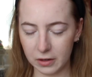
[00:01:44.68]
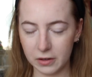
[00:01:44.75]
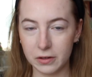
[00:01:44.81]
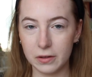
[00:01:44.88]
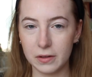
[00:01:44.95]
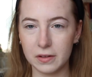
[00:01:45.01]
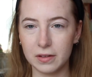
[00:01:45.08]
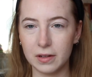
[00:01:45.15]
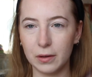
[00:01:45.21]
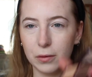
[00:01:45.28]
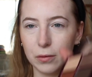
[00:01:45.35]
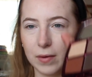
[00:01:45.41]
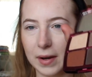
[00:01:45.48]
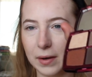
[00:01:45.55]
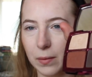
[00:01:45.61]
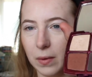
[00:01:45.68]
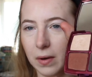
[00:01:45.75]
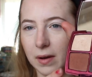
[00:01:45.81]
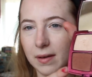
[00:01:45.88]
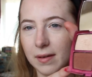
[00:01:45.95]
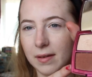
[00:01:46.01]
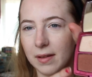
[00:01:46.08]
going to do this little red
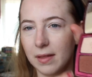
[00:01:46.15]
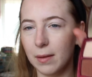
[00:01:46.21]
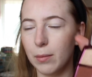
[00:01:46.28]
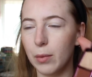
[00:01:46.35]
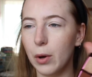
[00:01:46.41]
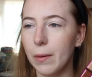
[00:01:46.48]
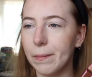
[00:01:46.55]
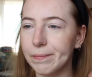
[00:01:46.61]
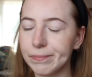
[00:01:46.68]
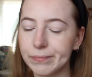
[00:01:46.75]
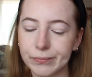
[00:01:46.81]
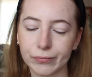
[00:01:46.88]
one at the bottom.